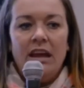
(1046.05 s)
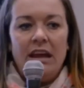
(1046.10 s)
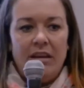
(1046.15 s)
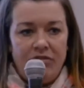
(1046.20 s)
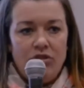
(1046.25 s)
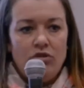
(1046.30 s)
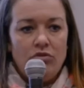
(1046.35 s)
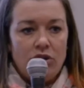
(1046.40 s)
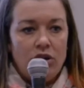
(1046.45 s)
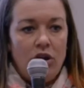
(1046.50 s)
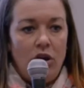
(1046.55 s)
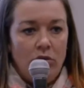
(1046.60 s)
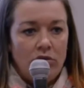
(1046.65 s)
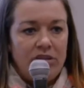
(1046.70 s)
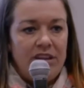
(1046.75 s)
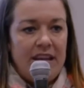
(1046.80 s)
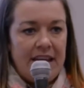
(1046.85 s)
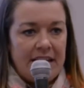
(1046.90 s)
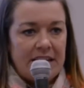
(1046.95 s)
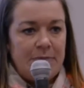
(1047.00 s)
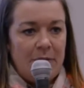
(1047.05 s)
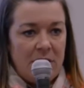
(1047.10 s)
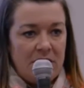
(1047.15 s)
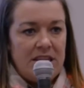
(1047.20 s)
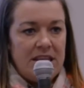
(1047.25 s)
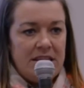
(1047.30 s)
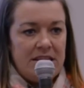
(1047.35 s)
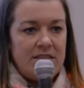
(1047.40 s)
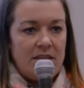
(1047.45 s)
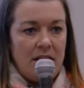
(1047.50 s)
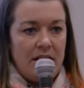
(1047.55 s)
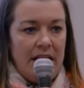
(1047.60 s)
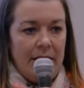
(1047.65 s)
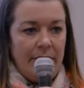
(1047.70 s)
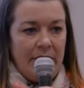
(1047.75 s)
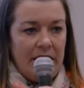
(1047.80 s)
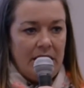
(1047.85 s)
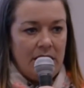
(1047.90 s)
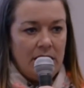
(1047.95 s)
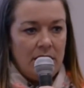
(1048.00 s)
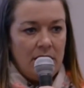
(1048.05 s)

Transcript: if you can hold the expertise dynamic.